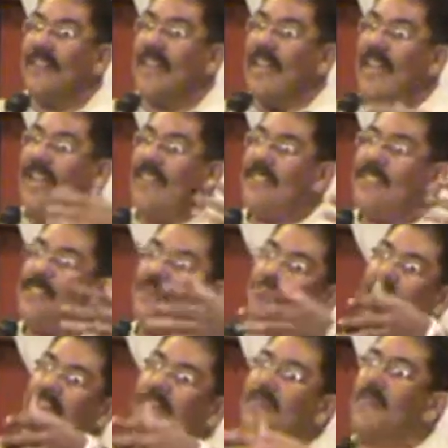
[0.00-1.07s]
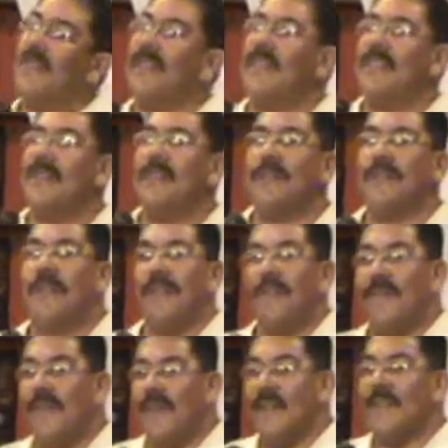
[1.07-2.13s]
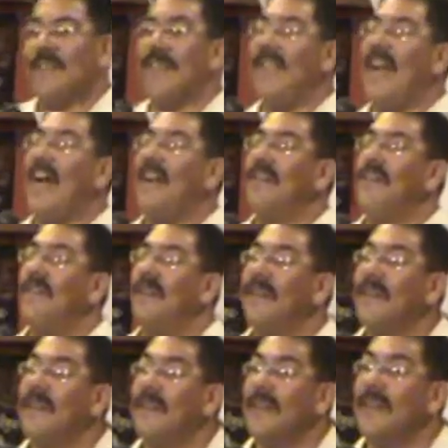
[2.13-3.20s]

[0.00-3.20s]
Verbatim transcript: Galatians 5.22 is going to function out of you.